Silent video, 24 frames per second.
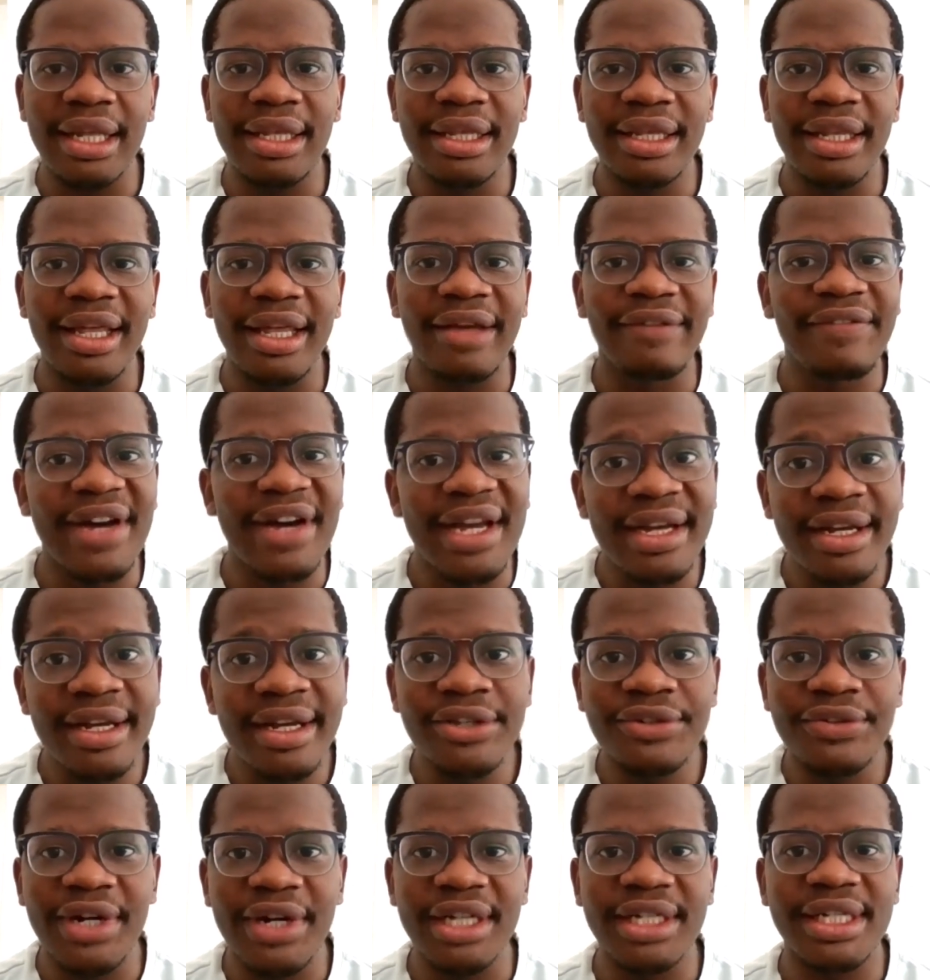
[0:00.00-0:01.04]
the funding
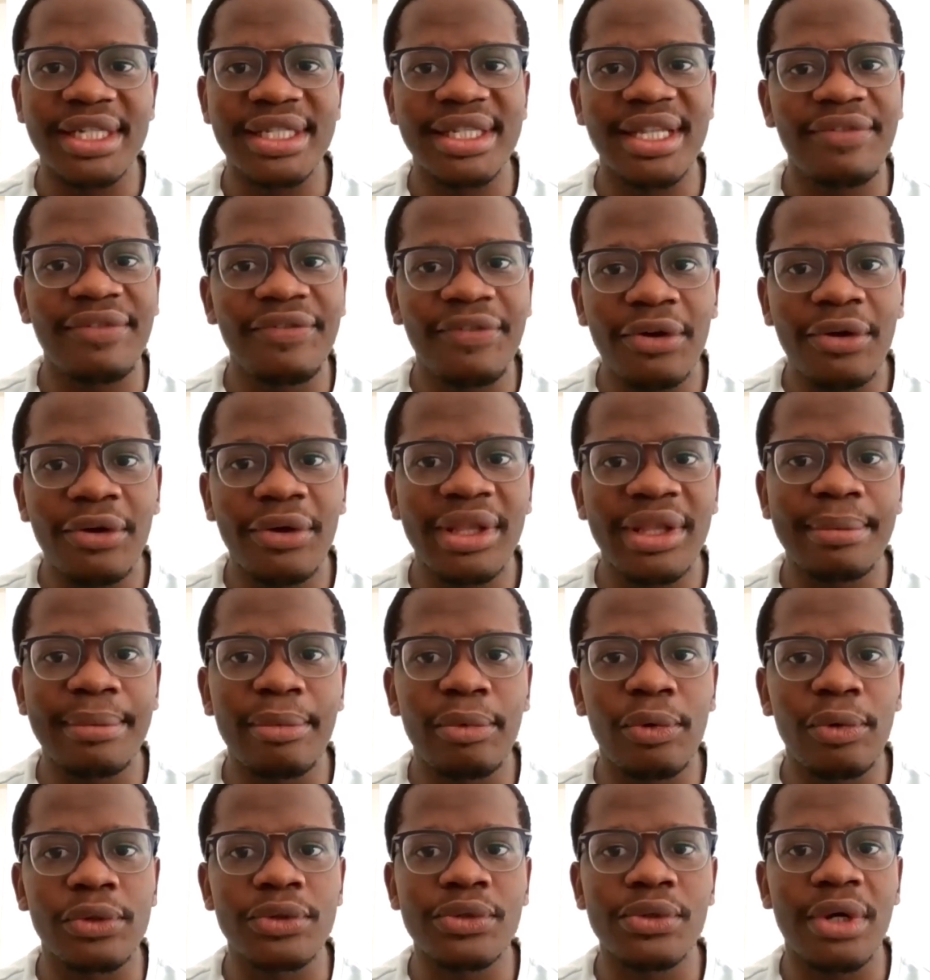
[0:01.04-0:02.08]
structures that follow them
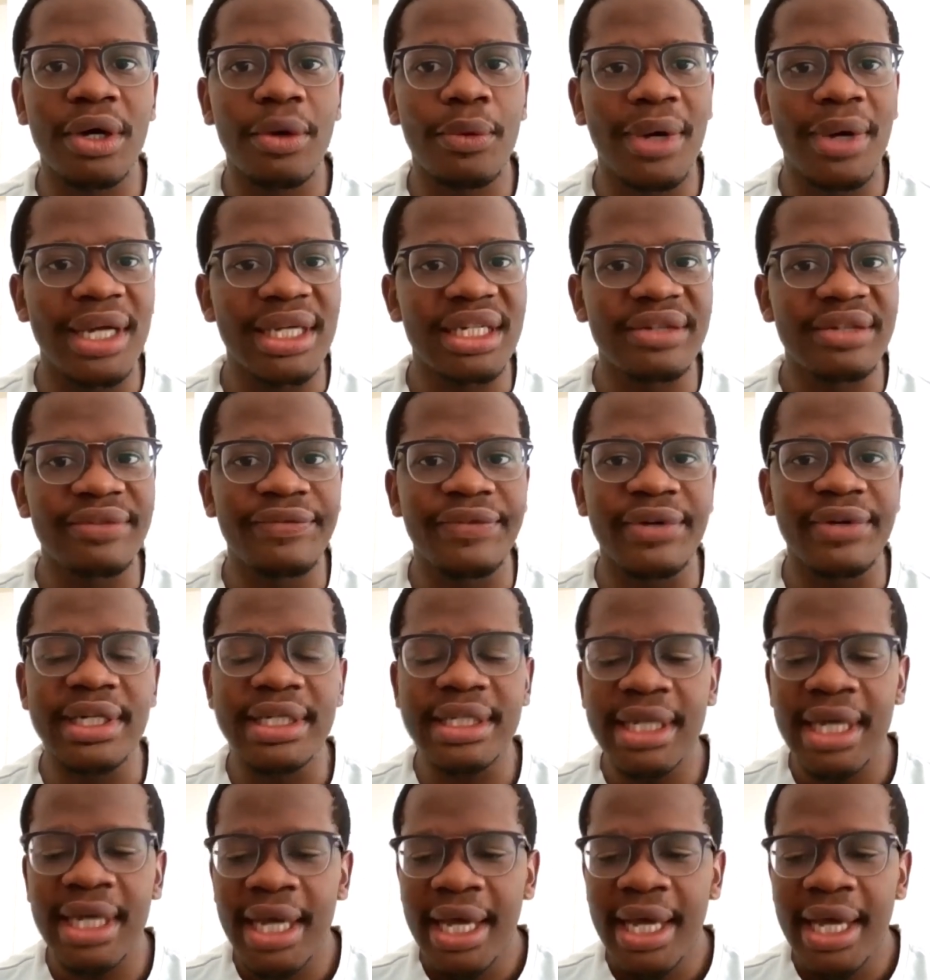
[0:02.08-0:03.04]
also are quite different.